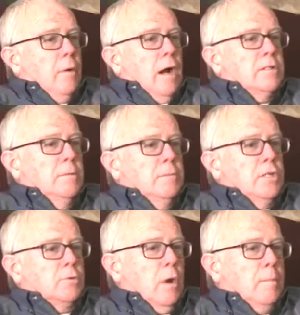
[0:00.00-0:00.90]
there are some
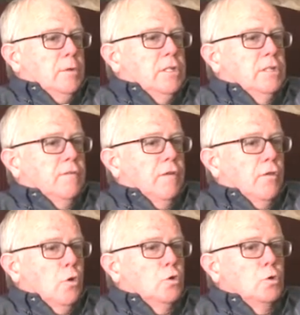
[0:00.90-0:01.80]
discrepancies for
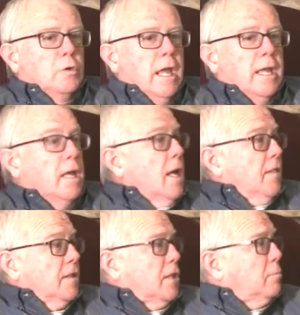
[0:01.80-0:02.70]
those who
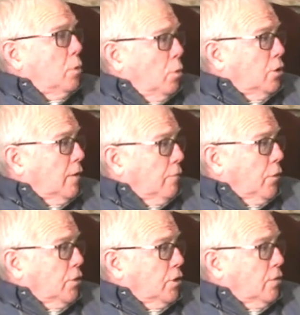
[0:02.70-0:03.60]
take the Septuagint
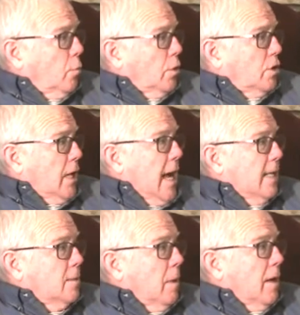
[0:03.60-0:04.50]
version, which
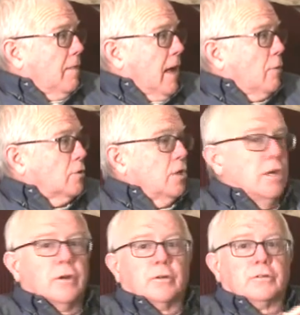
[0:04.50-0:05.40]
adds about a mm-hmm. thousand
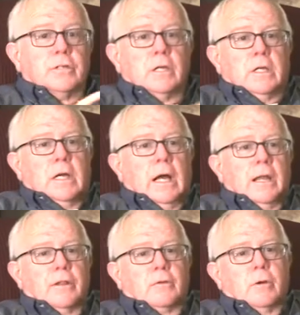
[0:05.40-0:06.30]
years
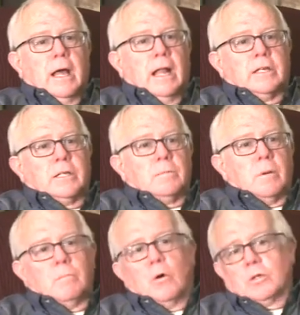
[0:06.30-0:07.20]
onto the chronology.
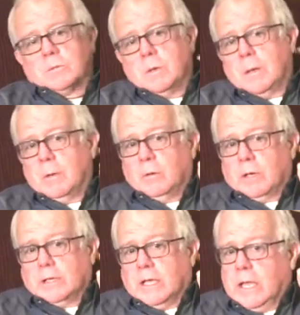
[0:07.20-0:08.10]
But most people
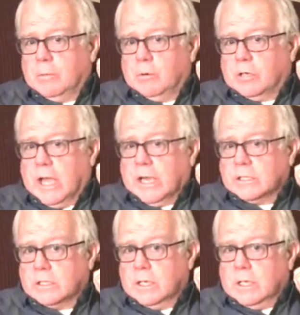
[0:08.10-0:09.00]
take the Hebrew
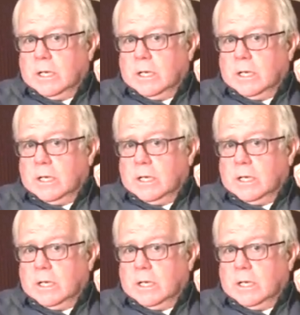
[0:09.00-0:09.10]
text,